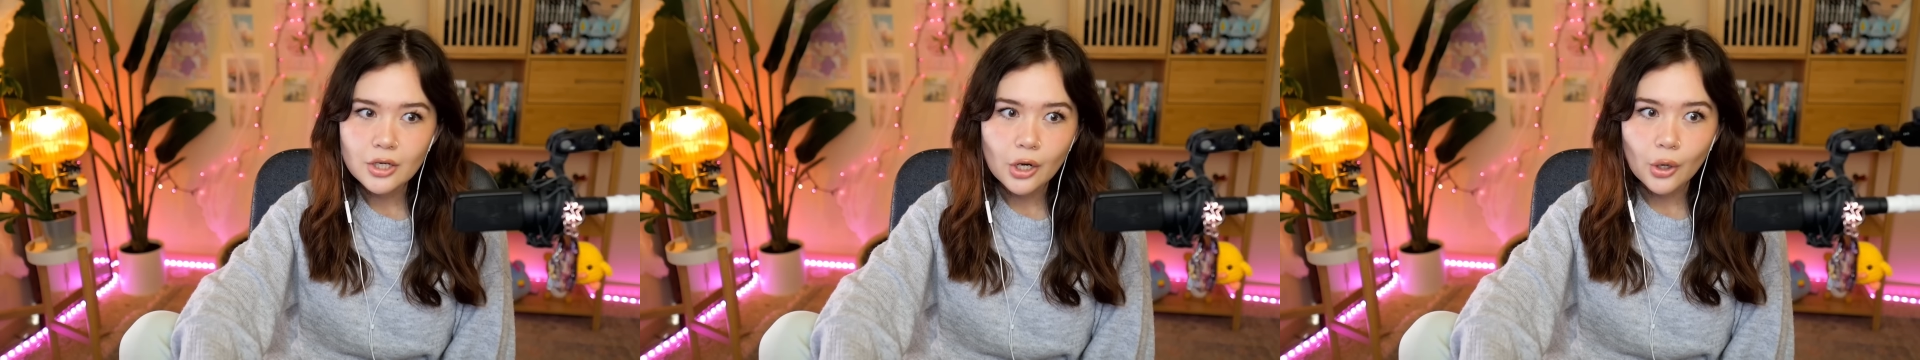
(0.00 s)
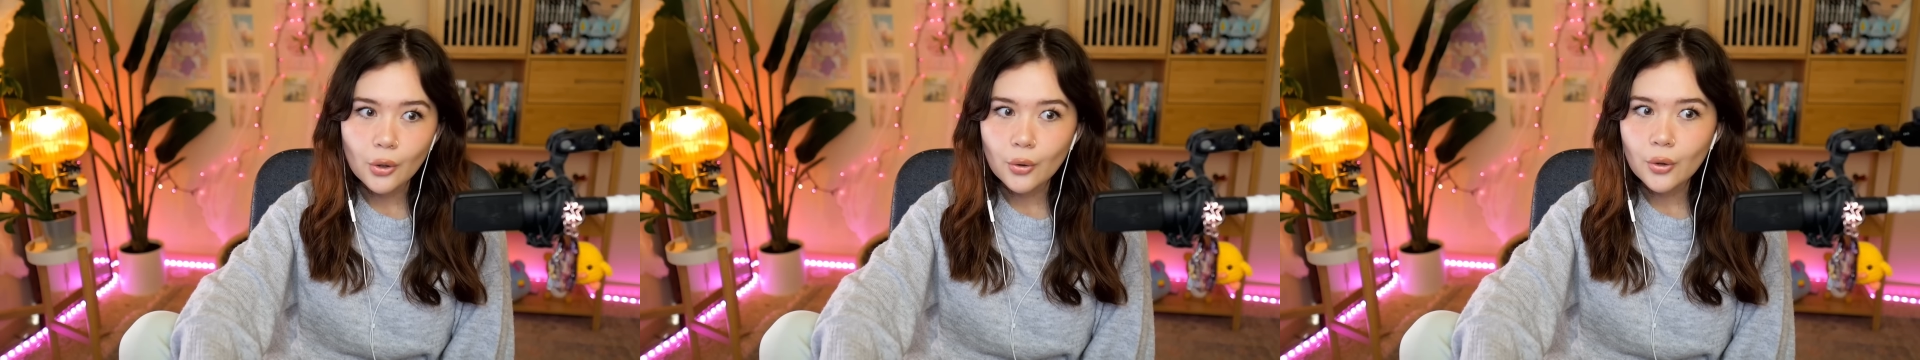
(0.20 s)

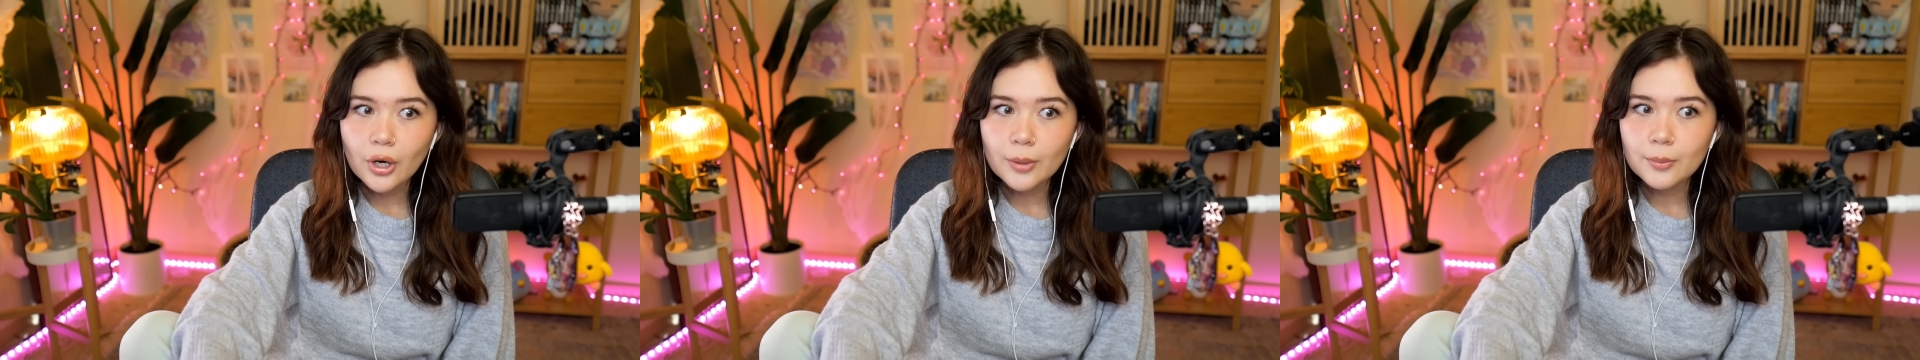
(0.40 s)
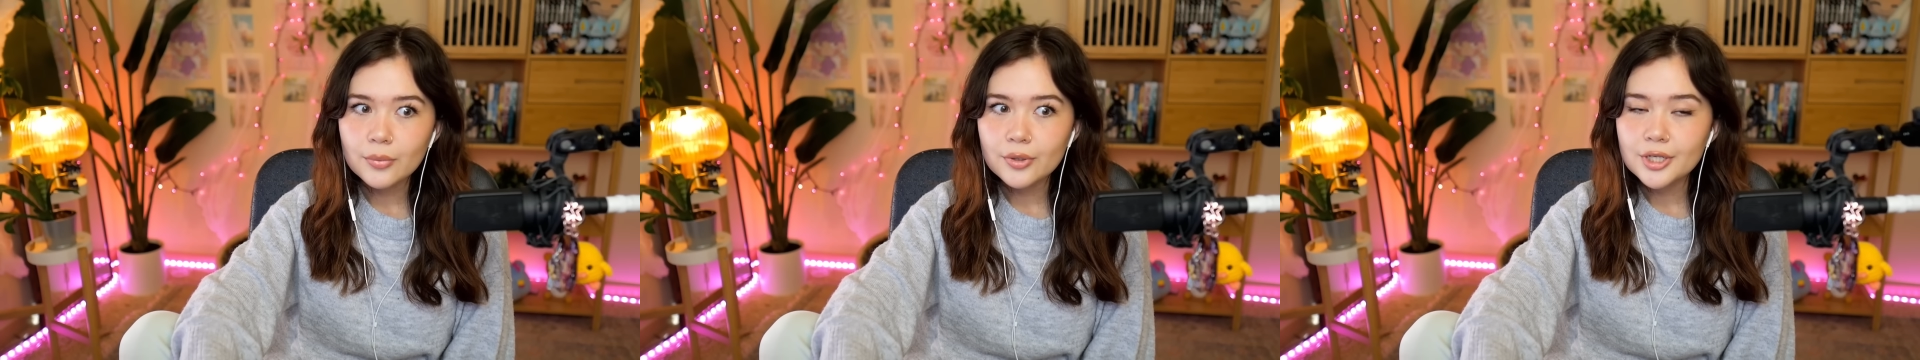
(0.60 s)
No,
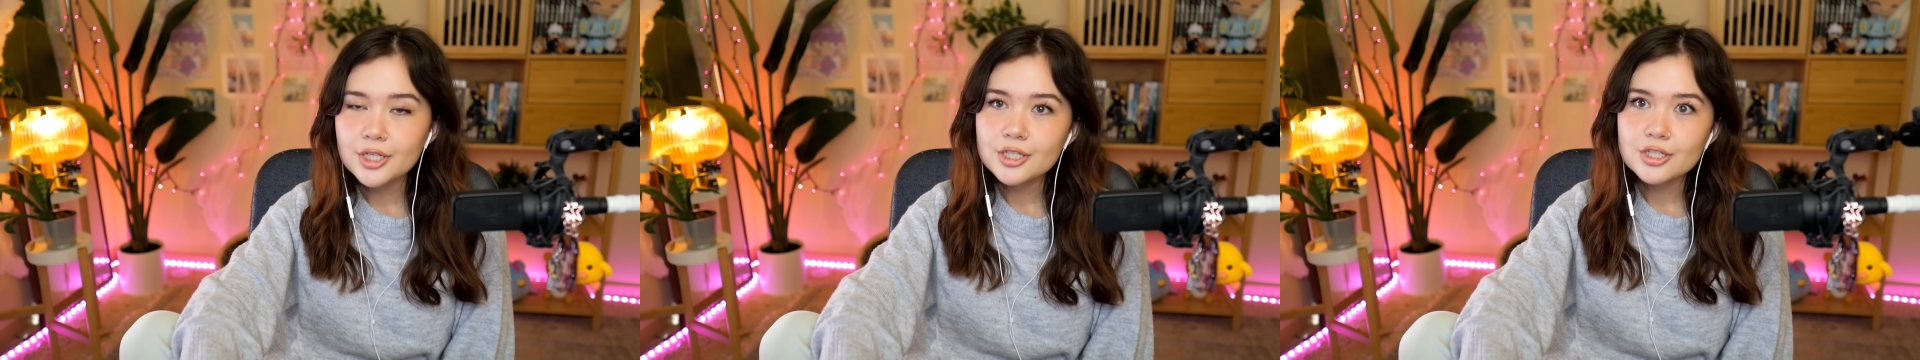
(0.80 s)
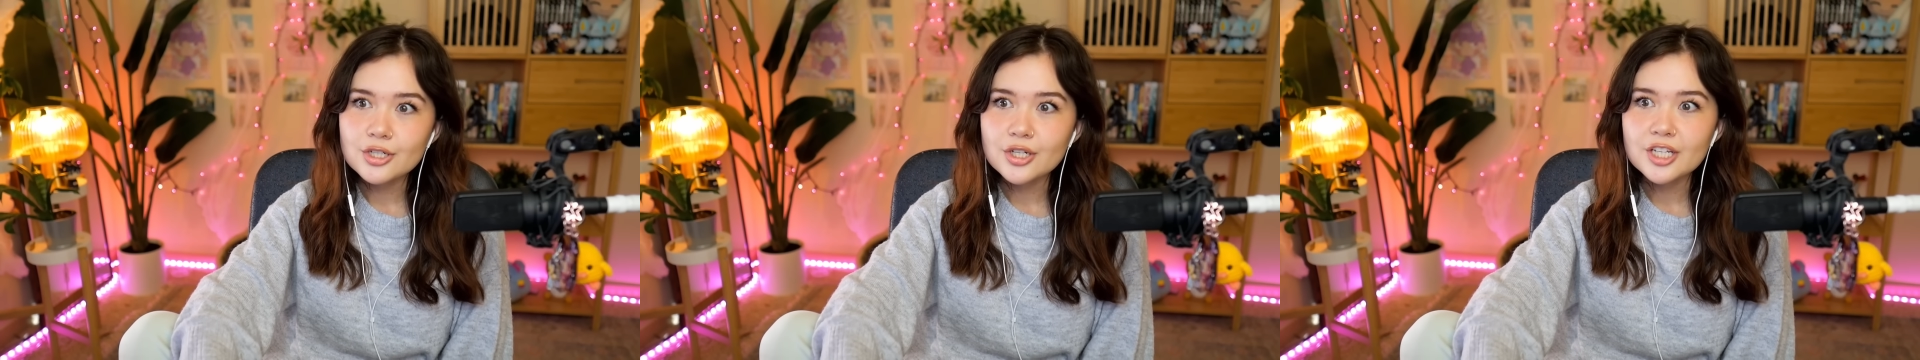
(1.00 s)
I'm pretty
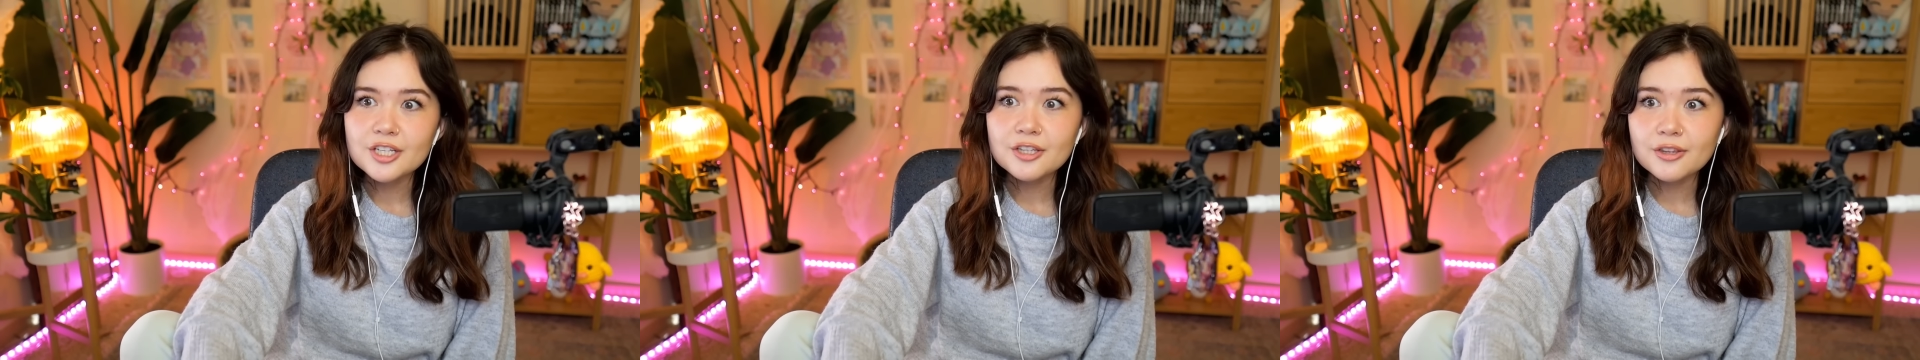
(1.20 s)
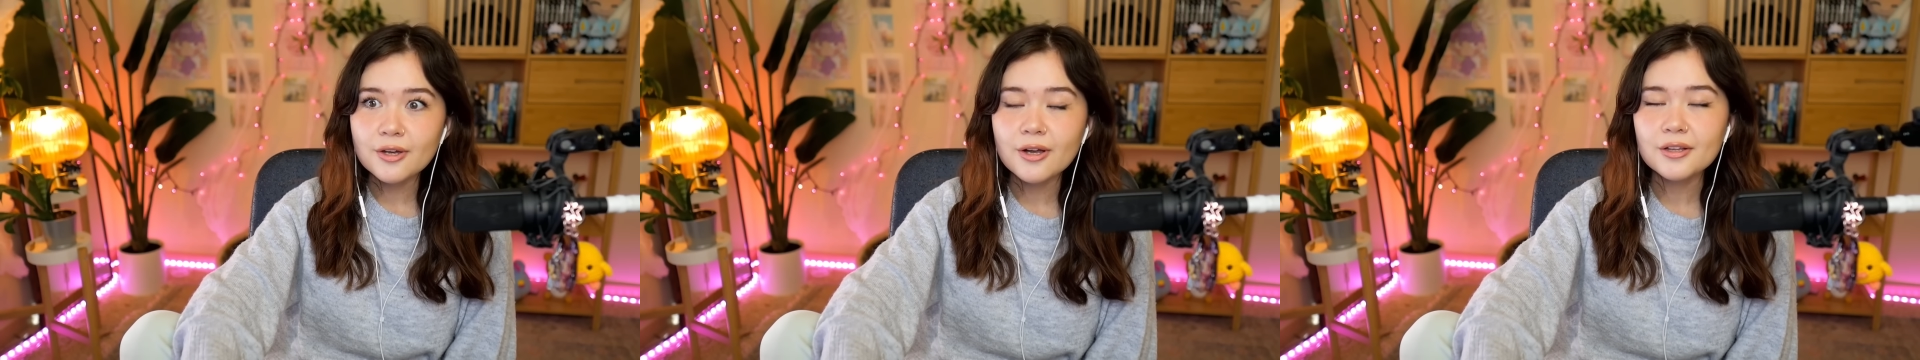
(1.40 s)
sure he
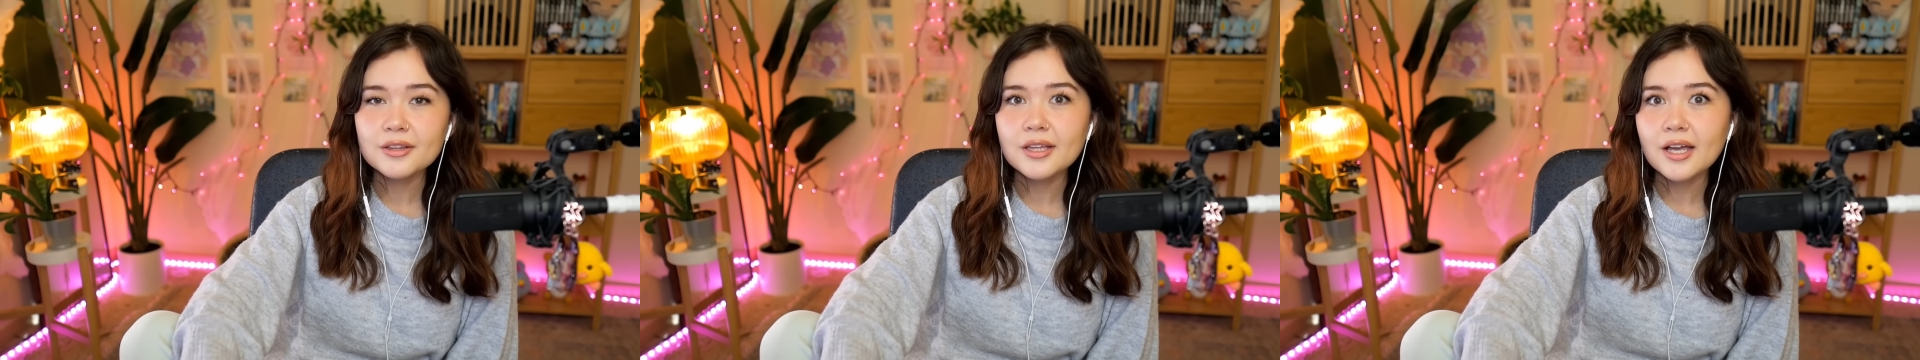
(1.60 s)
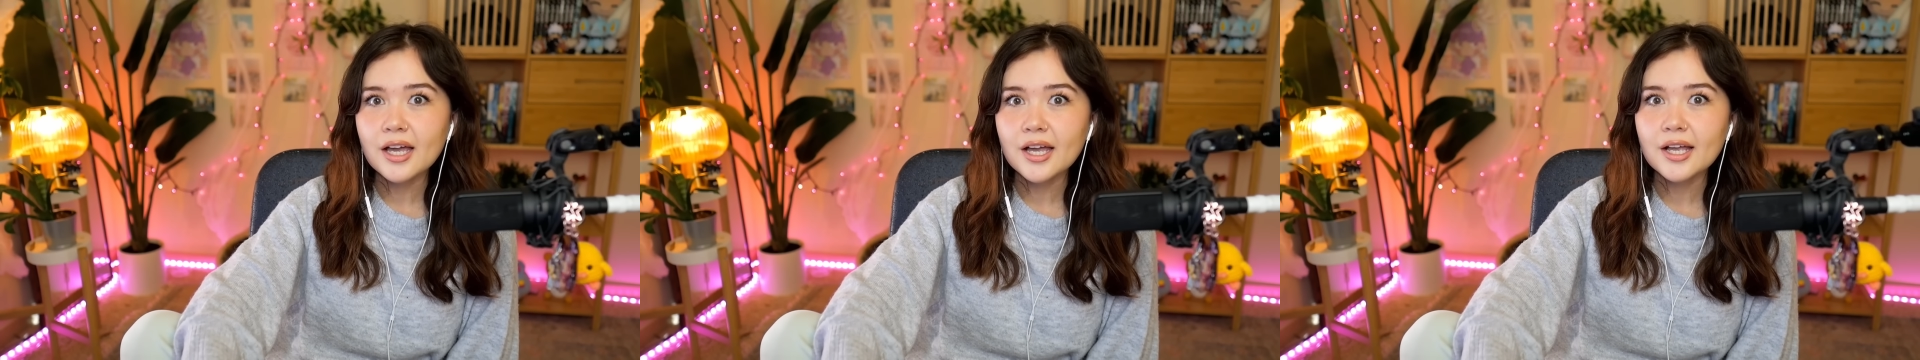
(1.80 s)
thought
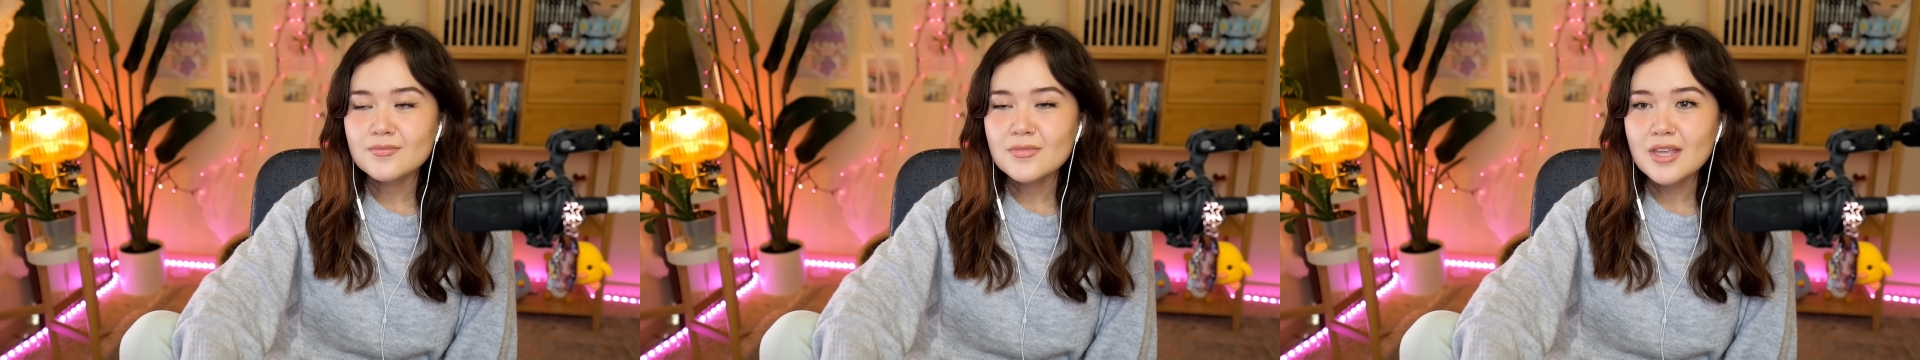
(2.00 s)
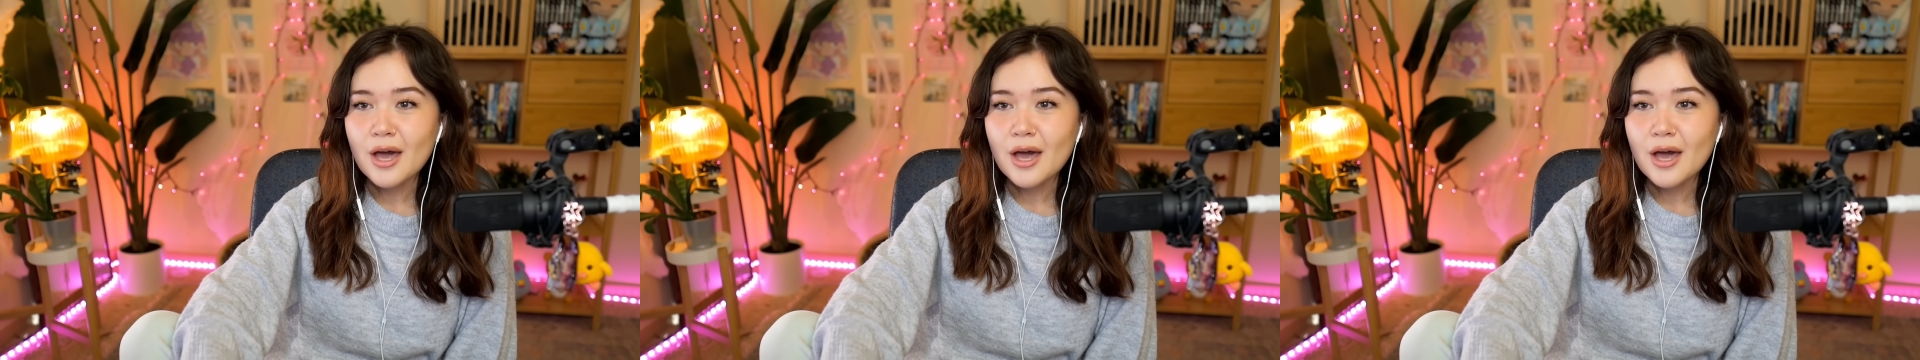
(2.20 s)
that